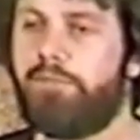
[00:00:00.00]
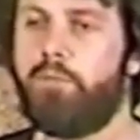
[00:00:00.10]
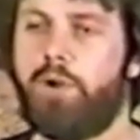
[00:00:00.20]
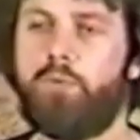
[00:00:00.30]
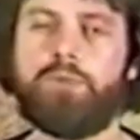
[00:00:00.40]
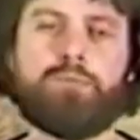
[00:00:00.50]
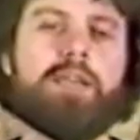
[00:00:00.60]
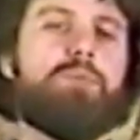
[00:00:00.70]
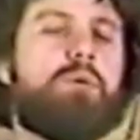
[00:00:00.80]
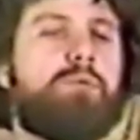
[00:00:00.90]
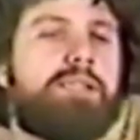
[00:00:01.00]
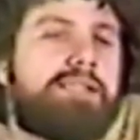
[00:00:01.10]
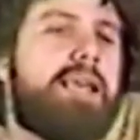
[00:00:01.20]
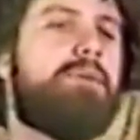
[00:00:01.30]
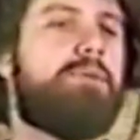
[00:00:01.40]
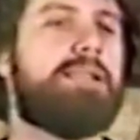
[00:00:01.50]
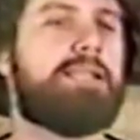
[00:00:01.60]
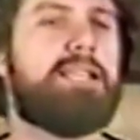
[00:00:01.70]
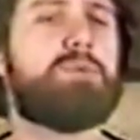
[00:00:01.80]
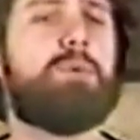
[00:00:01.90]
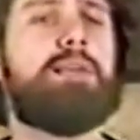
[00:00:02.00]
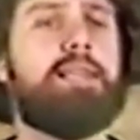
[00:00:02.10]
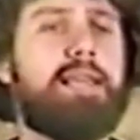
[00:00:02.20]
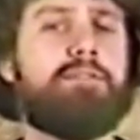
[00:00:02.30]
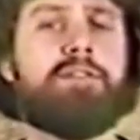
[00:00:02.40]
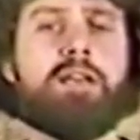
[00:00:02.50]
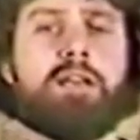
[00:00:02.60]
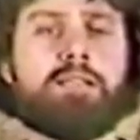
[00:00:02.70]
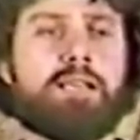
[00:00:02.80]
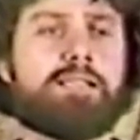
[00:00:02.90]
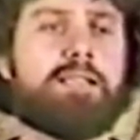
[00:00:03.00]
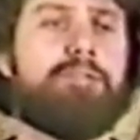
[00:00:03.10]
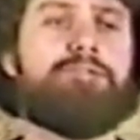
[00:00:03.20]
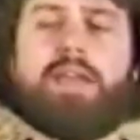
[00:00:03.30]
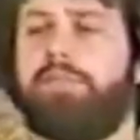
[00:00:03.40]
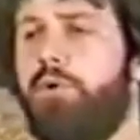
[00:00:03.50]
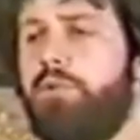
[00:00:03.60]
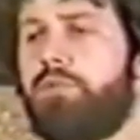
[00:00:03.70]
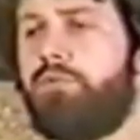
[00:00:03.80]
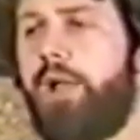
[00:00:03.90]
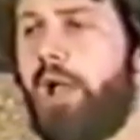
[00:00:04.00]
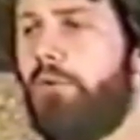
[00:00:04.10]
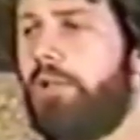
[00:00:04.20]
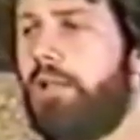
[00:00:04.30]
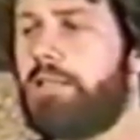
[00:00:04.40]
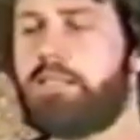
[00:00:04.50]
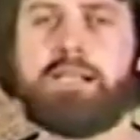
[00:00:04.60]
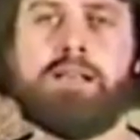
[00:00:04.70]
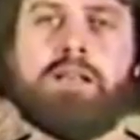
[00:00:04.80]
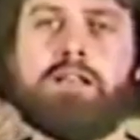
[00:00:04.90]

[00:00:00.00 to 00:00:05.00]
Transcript: If what we read, what we say, what we teach, what we live doesn't affect those around us